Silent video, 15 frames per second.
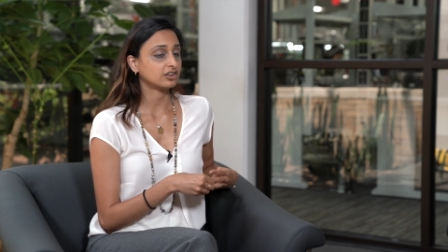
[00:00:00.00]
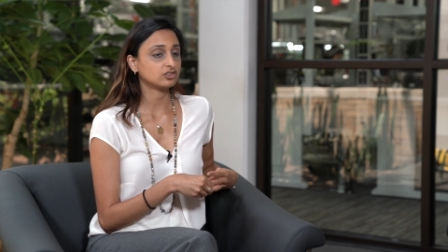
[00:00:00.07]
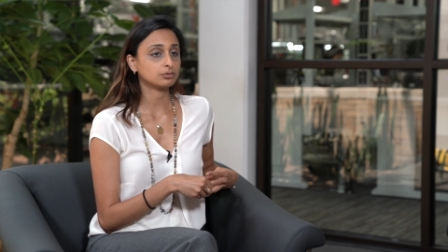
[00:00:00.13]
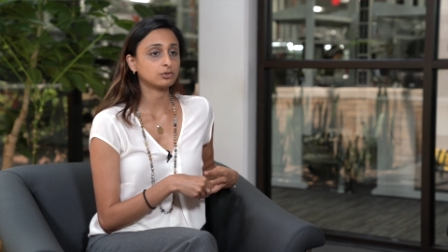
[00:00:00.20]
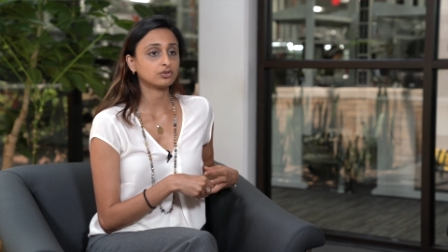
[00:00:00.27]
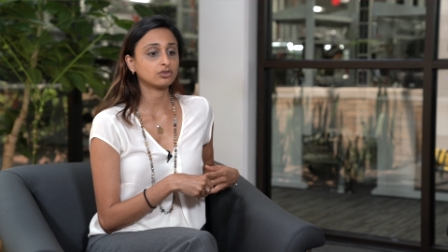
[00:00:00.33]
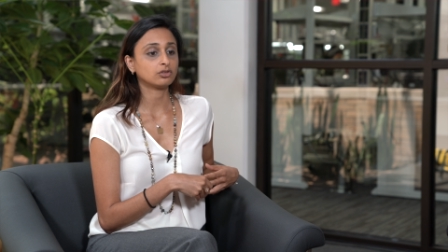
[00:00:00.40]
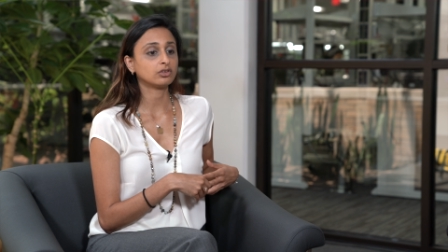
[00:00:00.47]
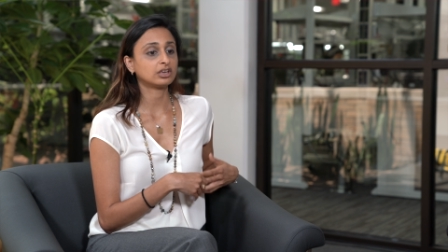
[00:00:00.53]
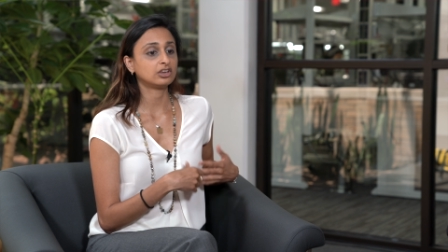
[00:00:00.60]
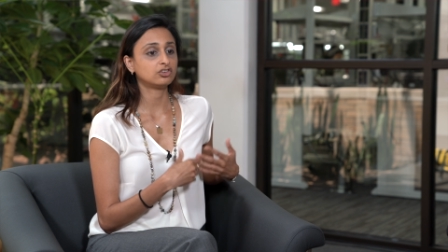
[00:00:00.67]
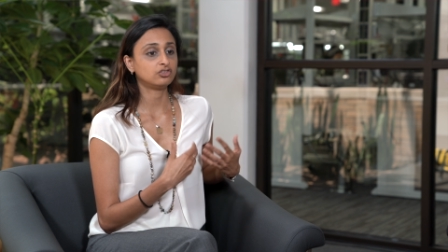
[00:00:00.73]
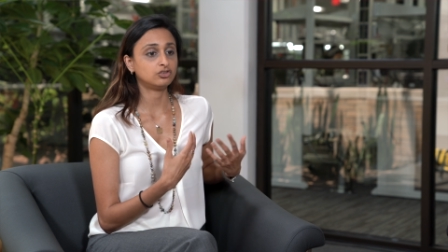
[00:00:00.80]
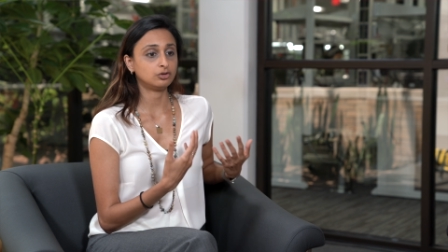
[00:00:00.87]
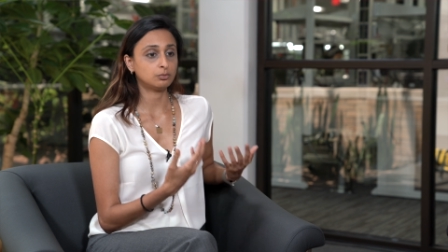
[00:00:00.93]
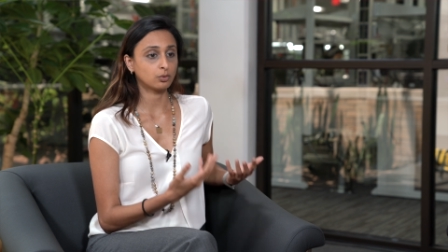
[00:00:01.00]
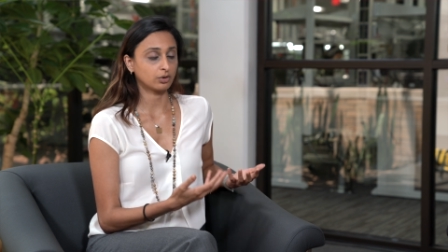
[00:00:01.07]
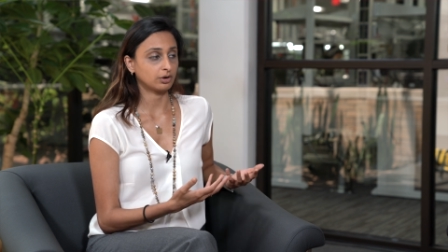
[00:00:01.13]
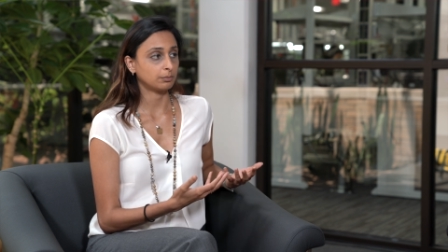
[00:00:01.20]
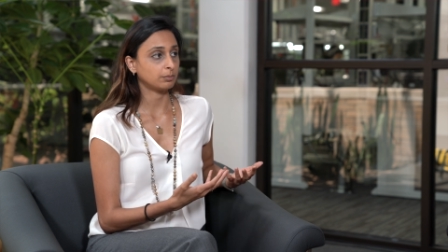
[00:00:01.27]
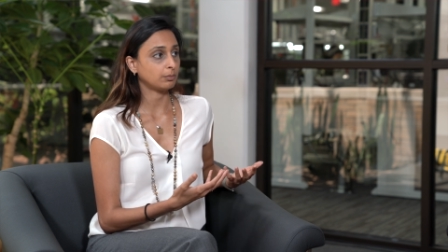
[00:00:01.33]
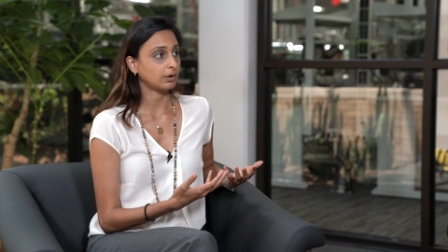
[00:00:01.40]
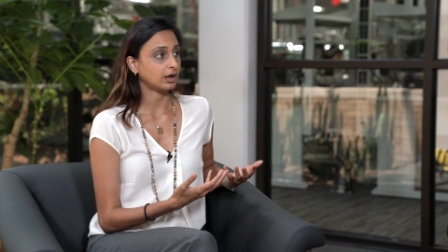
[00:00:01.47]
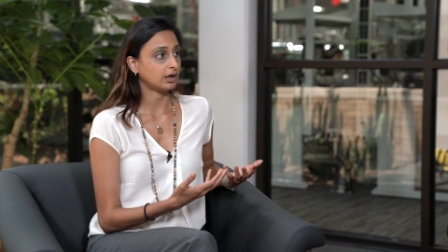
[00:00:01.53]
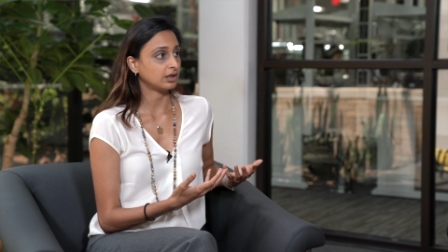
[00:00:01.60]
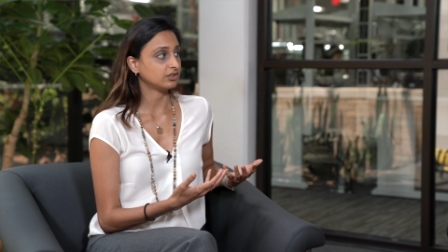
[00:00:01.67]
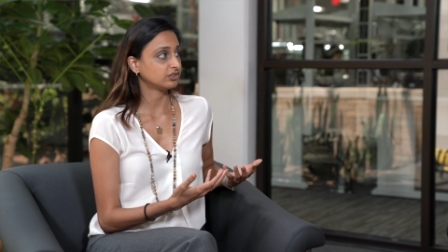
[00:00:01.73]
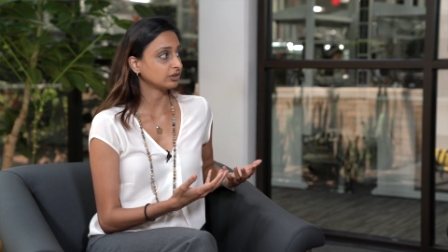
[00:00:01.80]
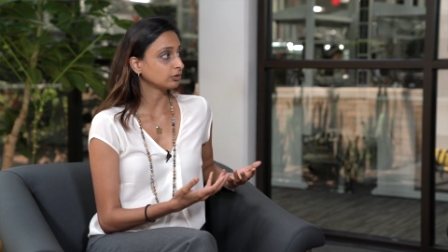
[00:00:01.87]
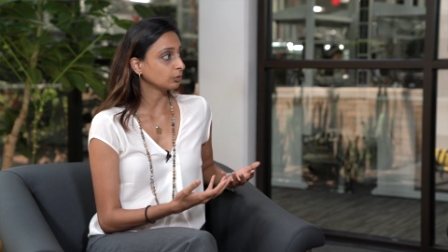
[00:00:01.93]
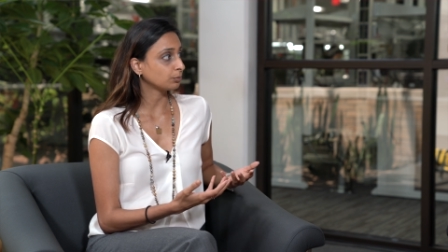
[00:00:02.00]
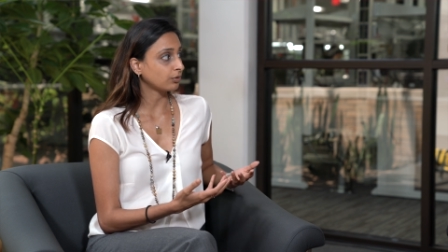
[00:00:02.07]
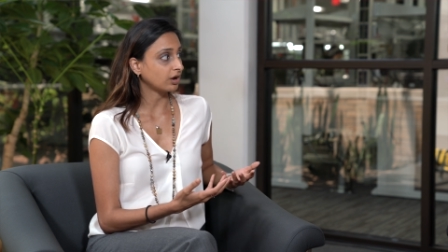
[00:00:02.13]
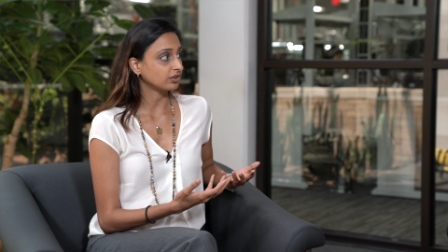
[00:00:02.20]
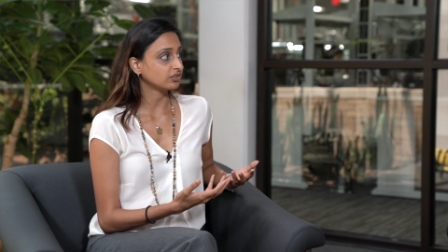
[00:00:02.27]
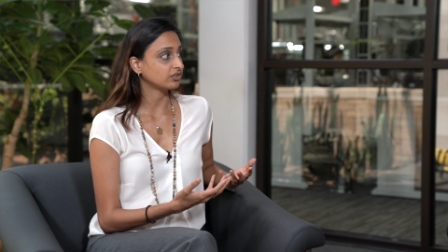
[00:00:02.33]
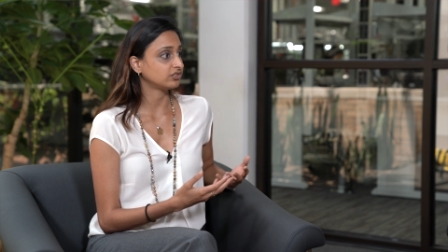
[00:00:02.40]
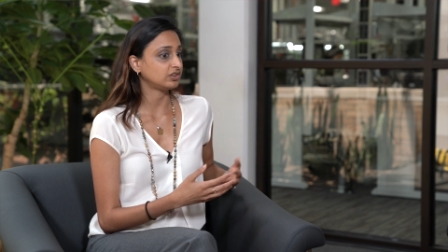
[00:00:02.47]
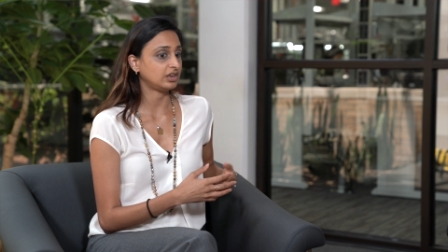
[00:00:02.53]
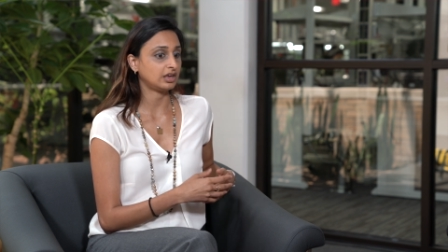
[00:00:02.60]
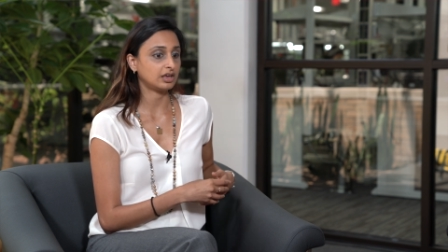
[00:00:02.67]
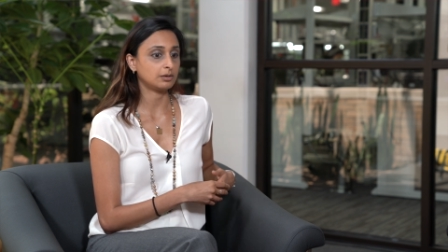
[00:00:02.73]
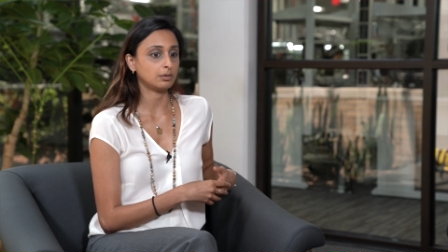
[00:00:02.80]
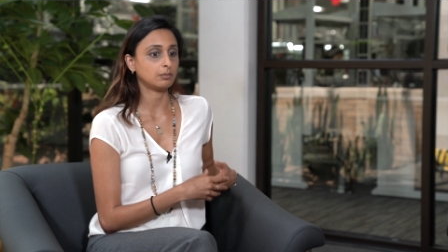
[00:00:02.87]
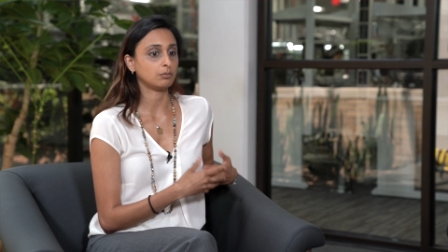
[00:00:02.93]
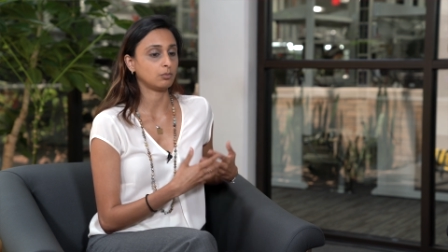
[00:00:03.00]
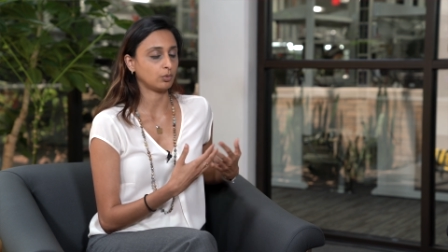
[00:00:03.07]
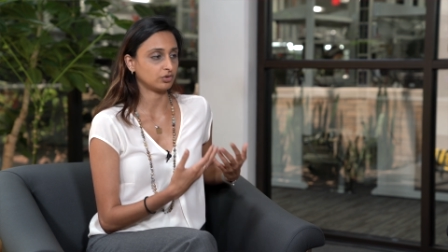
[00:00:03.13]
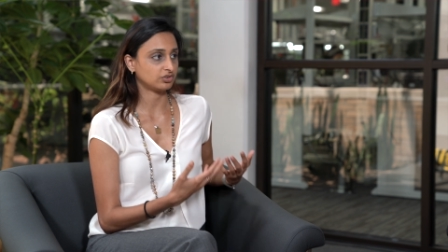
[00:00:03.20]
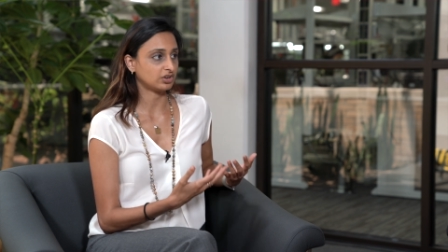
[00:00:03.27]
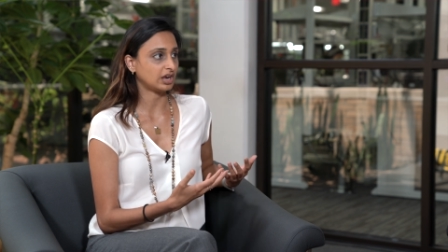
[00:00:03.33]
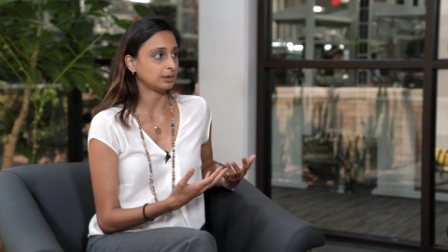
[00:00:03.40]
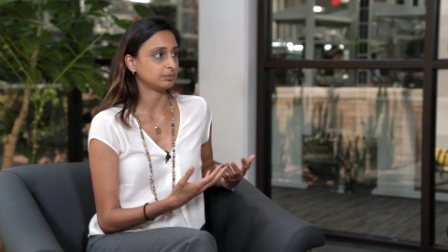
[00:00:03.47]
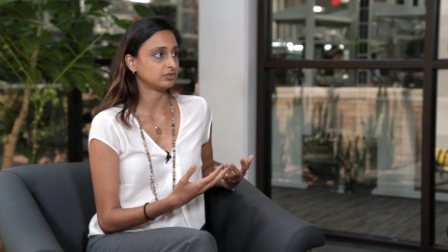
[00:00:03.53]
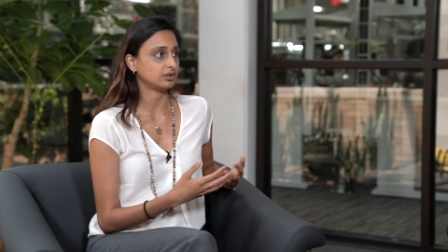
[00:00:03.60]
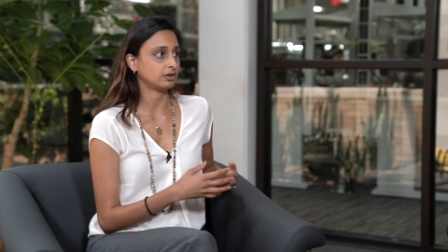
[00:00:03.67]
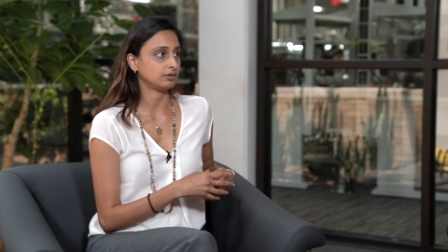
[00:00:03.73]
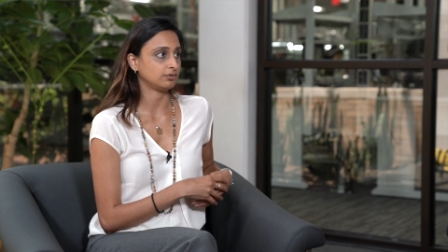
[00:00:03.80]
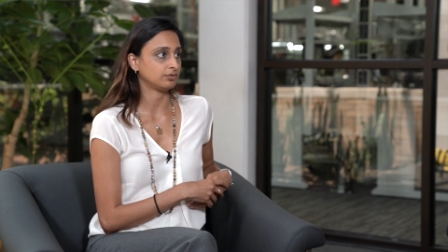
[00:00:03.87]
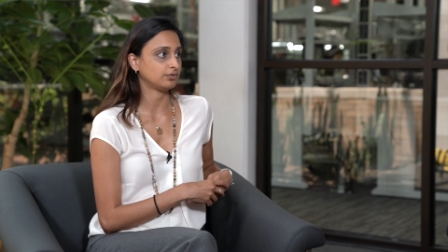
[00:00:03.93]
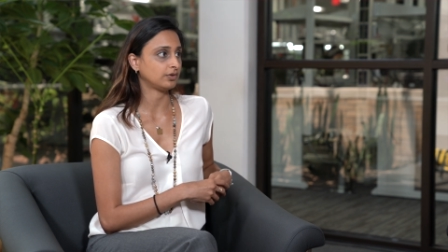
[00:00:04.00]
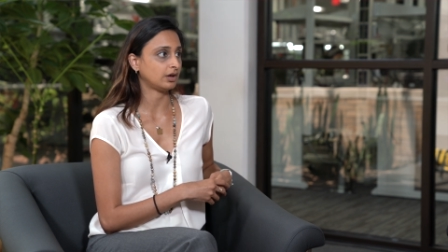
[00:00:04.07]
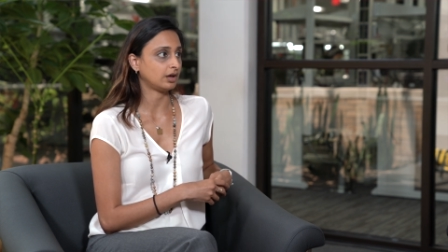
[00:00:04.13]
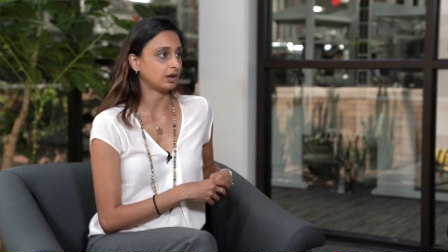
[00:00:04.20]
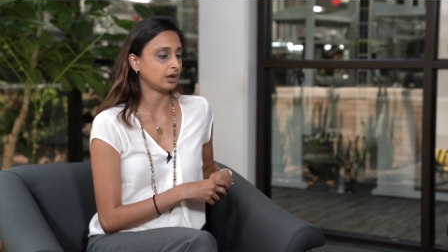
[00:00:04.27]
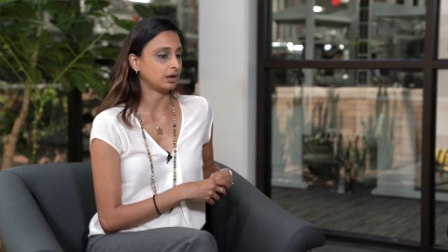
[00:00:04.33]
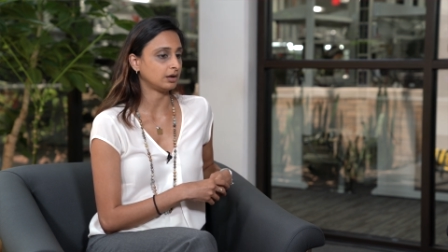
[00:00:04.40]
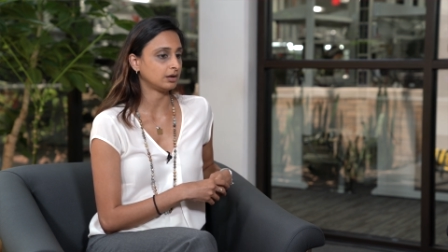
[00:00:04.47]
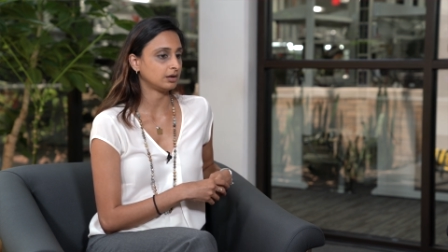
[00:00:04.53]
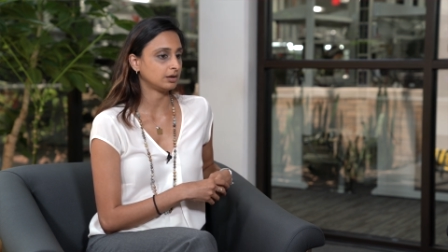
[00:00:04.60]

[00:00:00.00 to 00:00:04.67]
Customers are looking to do more uh, signal processing, more types of uh,